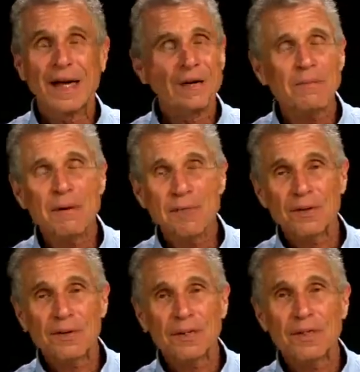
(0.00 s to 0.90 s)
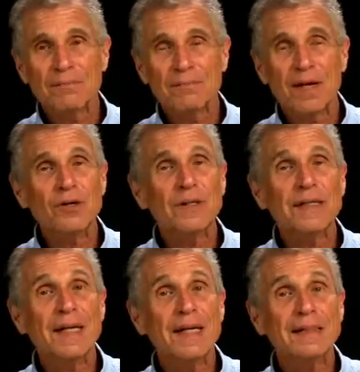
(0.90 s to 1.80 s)
I remember in the, my early
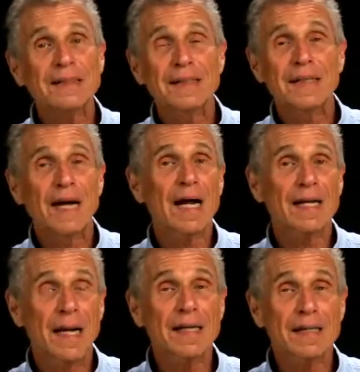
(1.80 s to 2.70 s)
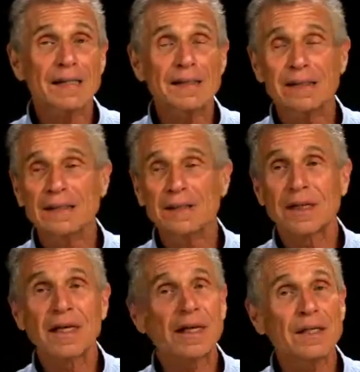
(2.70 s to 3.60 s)
days in the high Andes
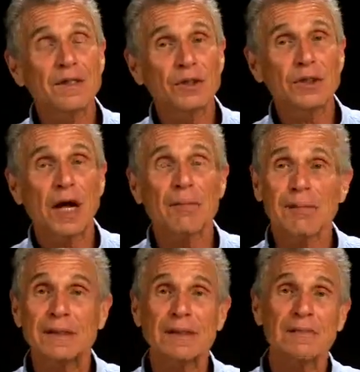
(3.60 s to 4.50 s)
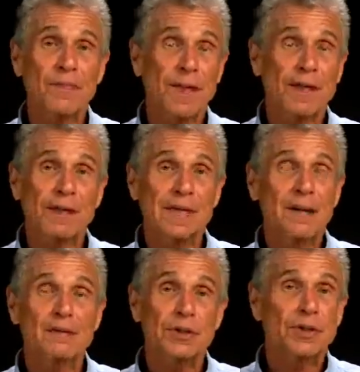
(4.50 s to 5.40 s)
studying the shamans.
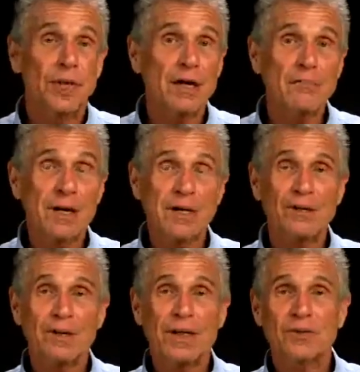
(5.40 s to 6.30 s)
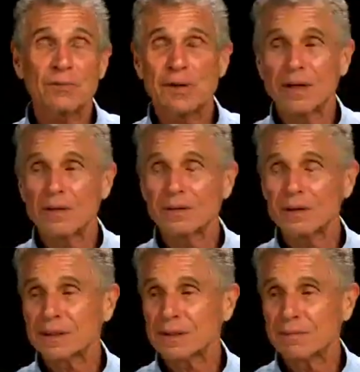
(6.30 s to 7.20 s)
I was a young medical
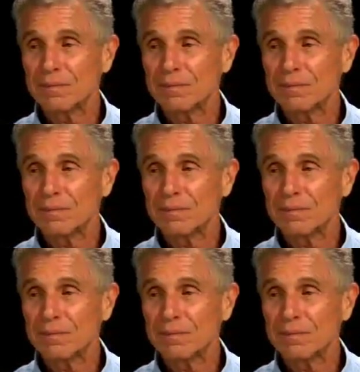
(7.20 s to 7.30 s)
anthropologist,